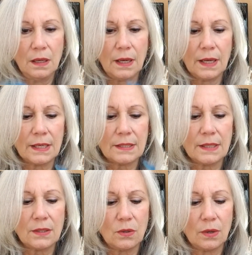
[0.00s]
I guess
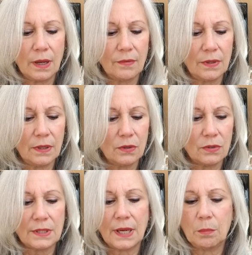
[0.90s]
I don't have a little
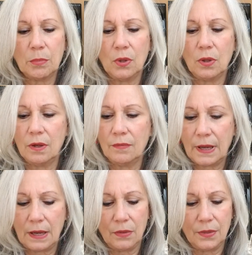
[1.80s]
sample of
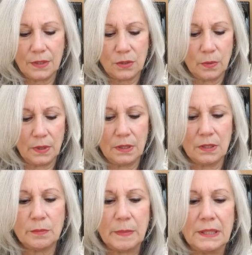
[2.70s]
how this one
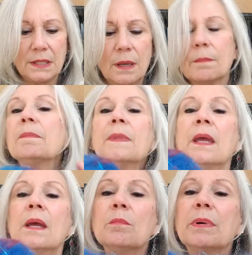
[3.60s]
spins up.
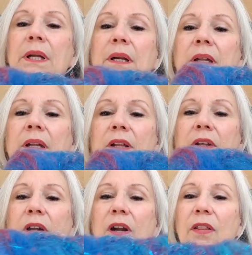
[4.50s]
But
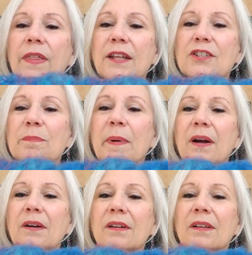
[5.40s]
look at all that
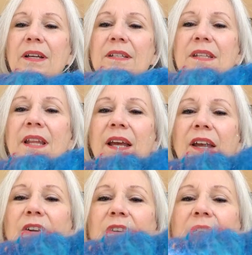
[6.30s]
sparkle. Isn't
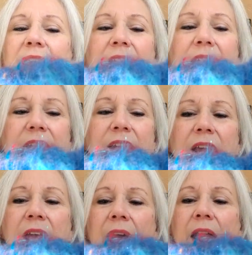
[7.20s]
that great?
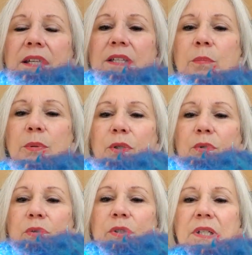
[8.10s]
And it's a
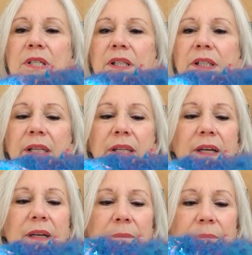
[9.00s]
blue stellina.